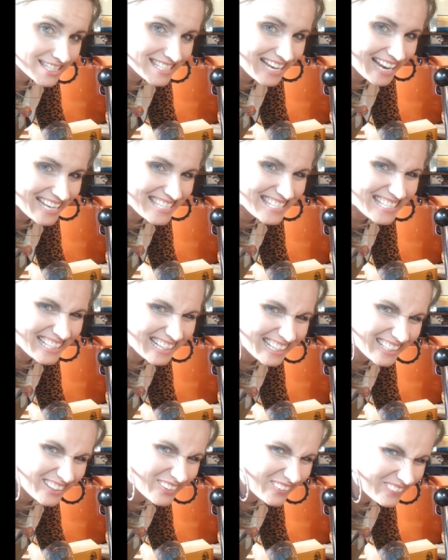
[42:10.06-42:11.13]
sizing.
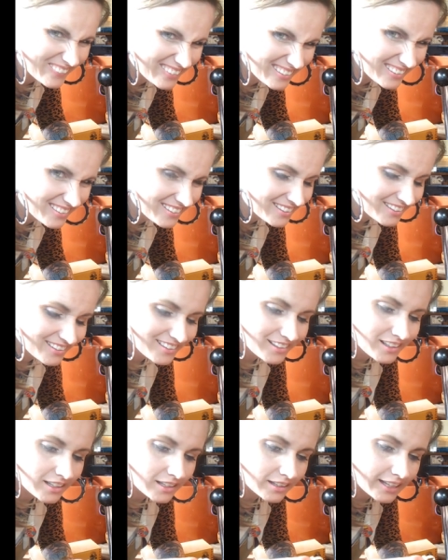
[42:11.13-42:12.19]
I know.
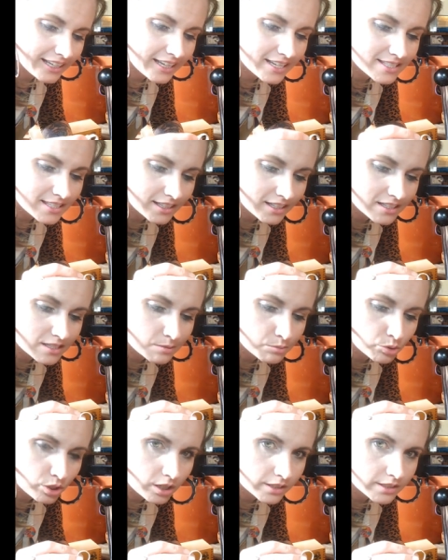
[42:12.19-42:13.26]
Like I said, it didn't
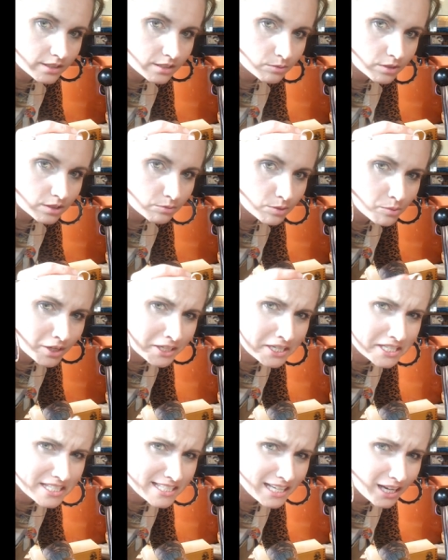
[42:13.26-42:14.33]
belong to anyone. We wanted
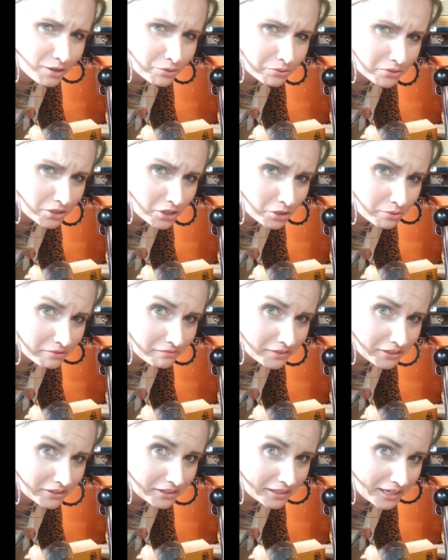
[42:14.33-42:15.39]
to see how it would go. We
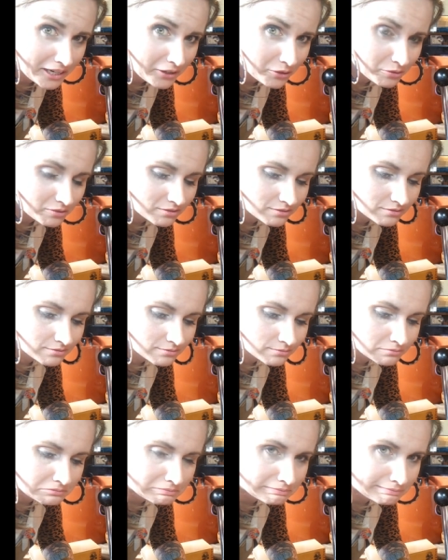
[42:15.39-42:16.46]
figured it out.
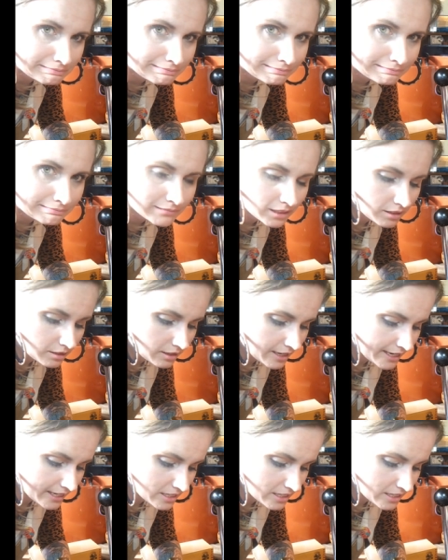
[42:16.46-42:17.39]
I